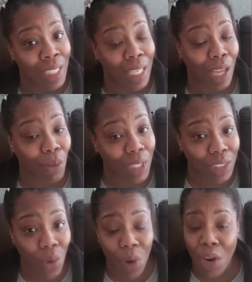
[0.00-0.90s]
Like, what is
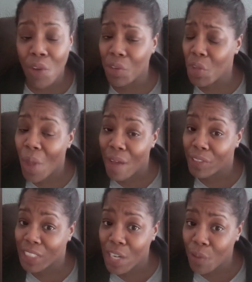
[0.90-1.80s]
going on? Do you have
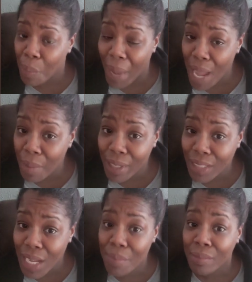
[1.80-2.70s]
a secret baby or
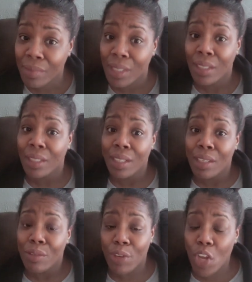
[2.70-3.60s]
something?
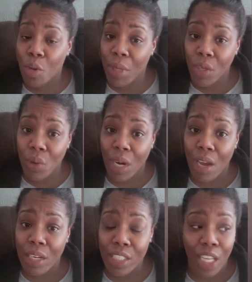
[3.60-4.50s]
For you to be doing
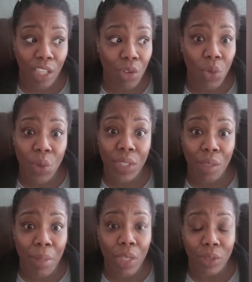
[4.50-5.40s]
all this, like you doing the
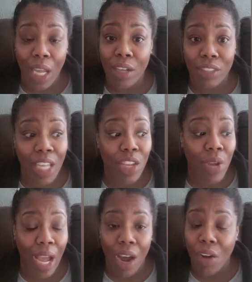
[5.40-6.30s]
most. I understand you
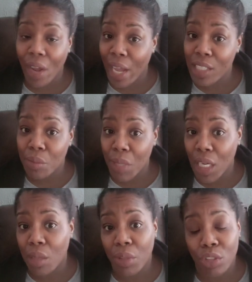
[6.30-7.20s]
got all kinds of
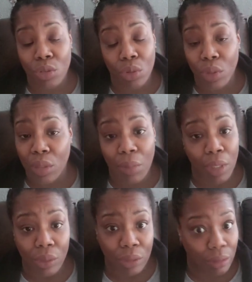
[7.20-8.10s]
money, but you doing the
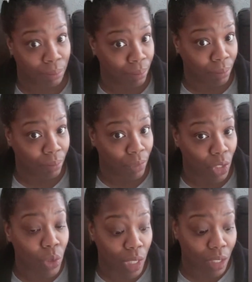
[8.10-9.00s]
most.
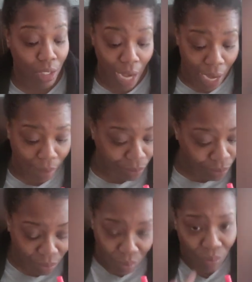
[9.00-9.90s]
You need to stop.
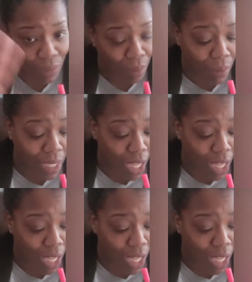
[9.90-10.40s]
But